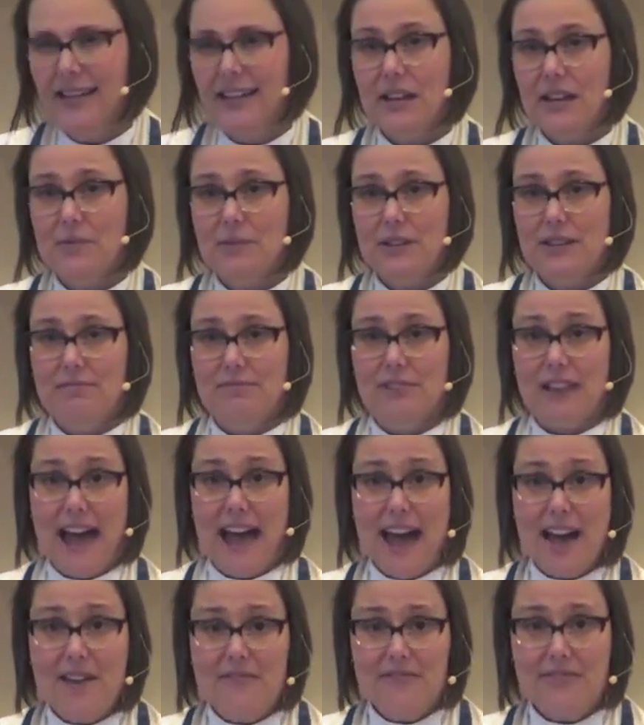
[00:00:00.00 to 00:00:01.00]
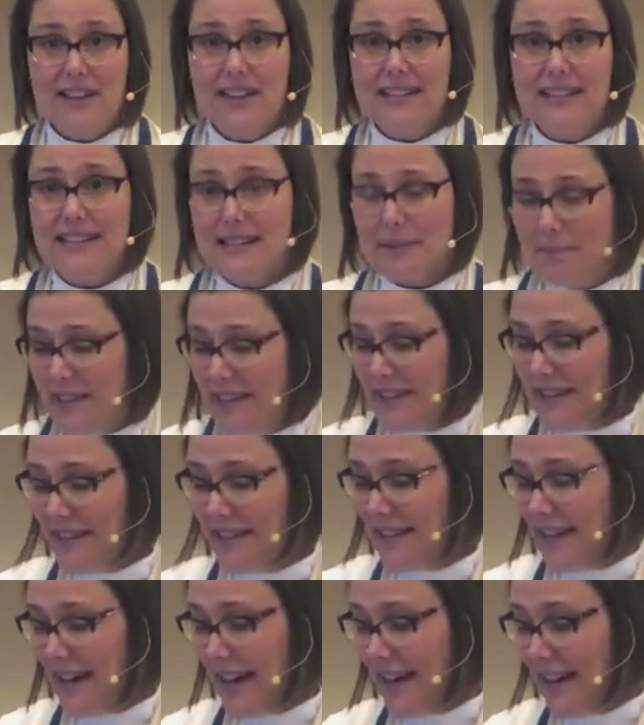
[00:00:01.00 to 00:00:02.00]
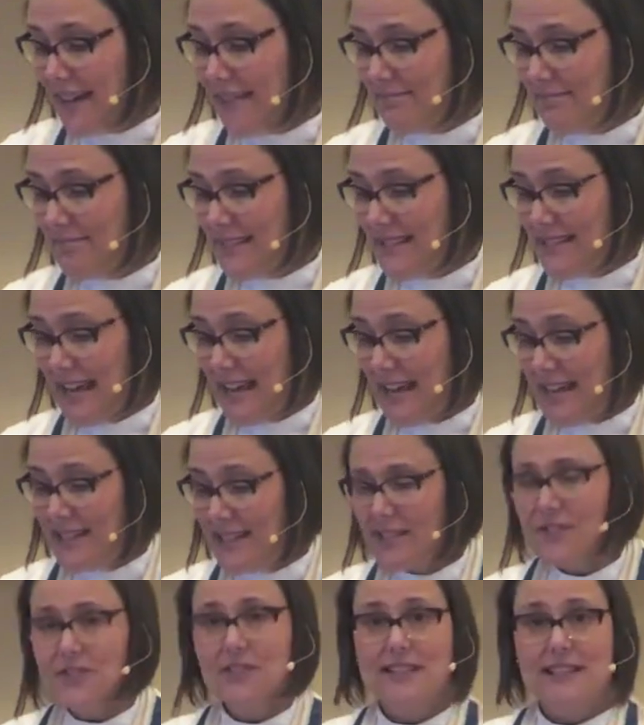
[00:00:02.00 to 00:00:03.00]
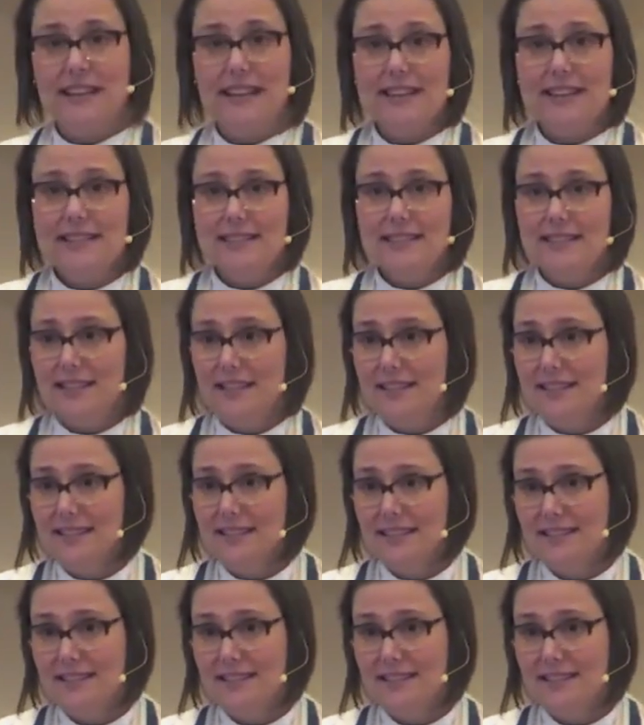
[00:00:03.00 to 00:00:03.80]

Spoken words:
Can we laugh at something that God says or does?